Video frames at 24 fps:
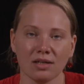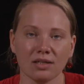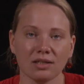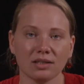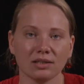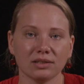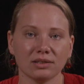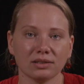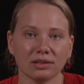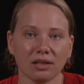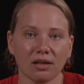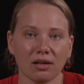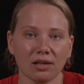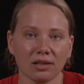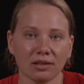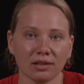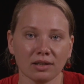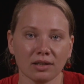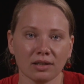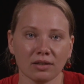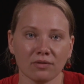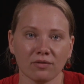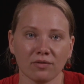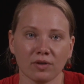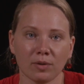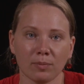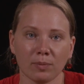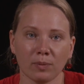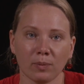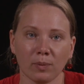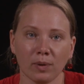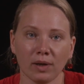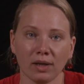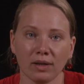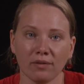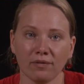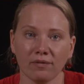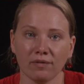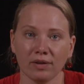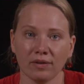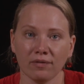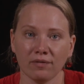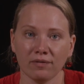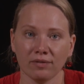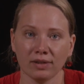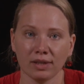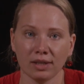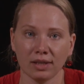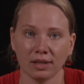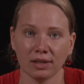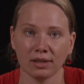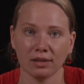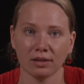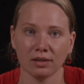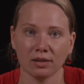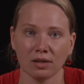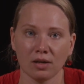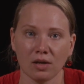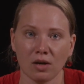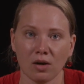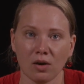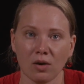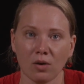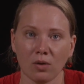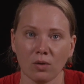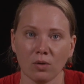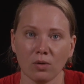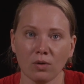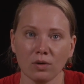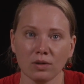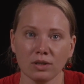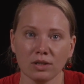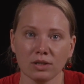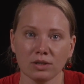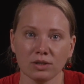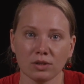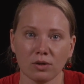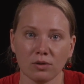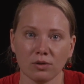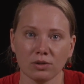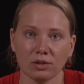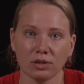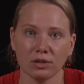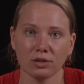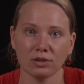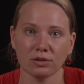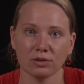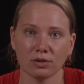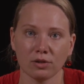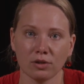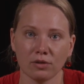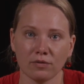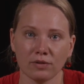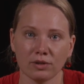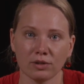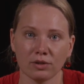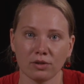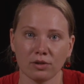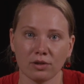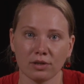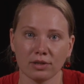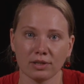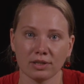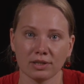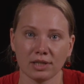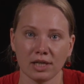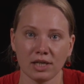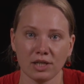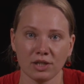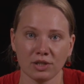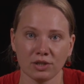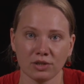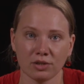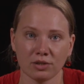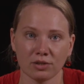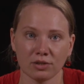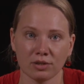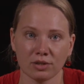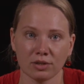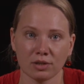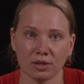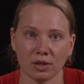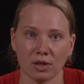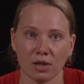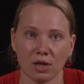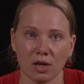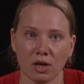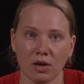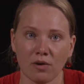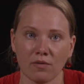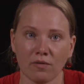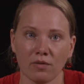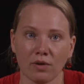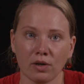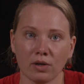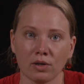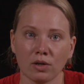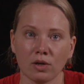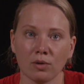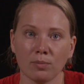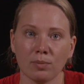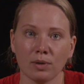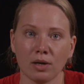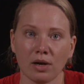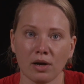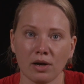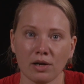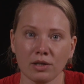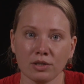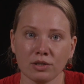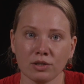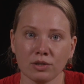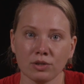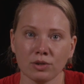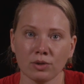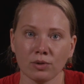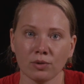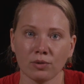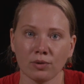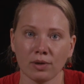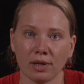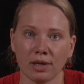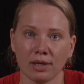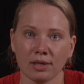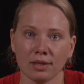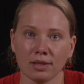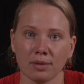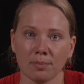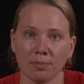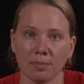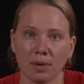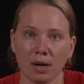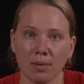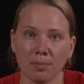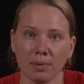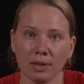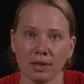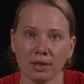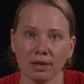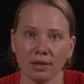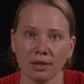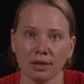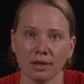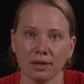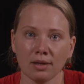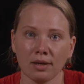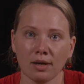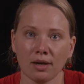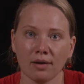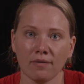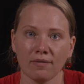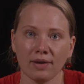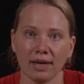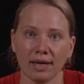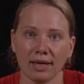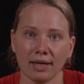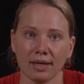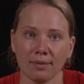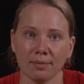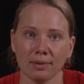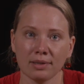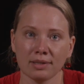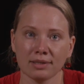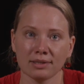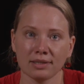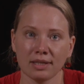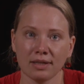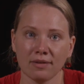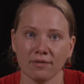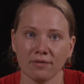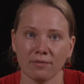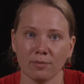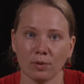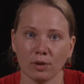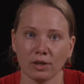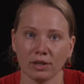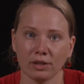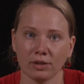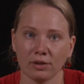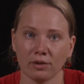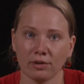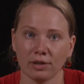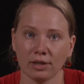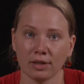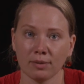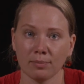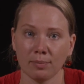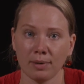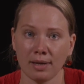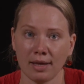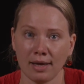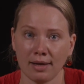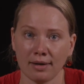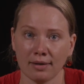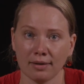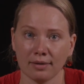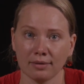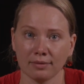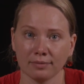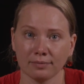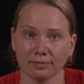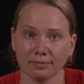Starting from 2015, all the social service organizations were obliged to create a publicly available self-monitoring plan.